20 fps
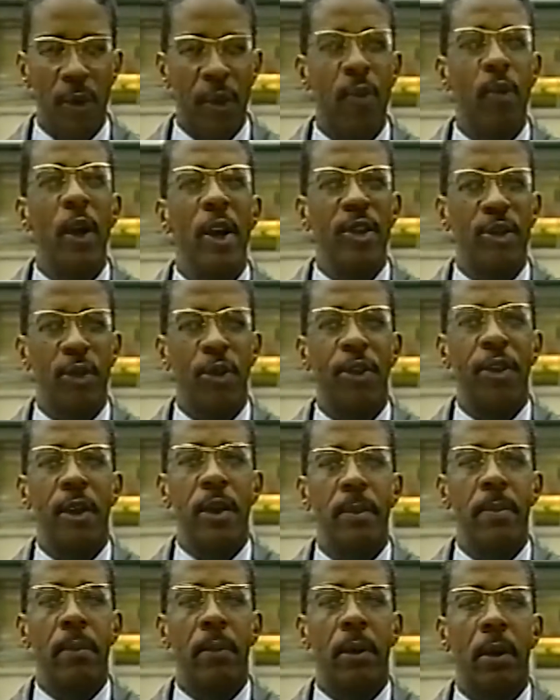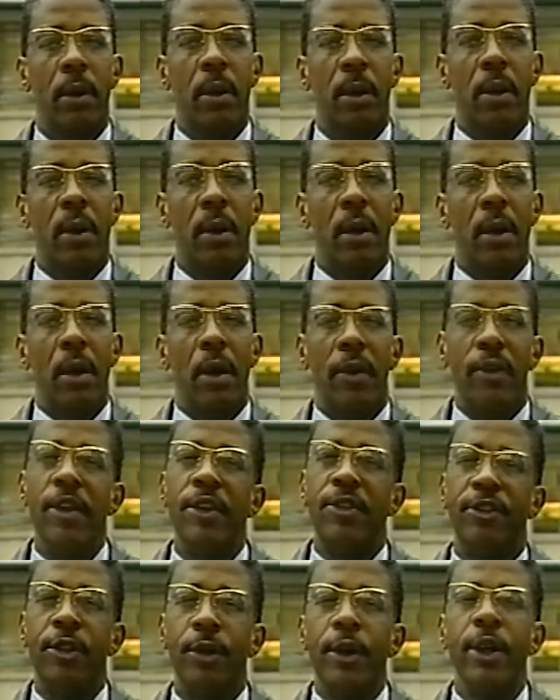with a racial theme.
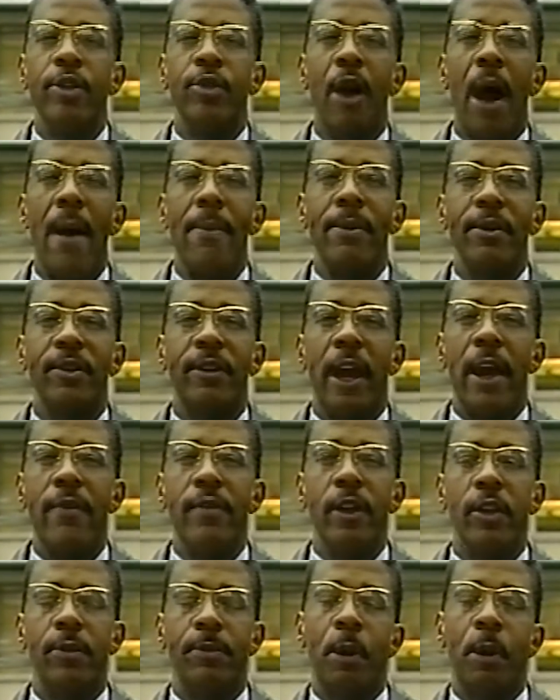These searing dramas gave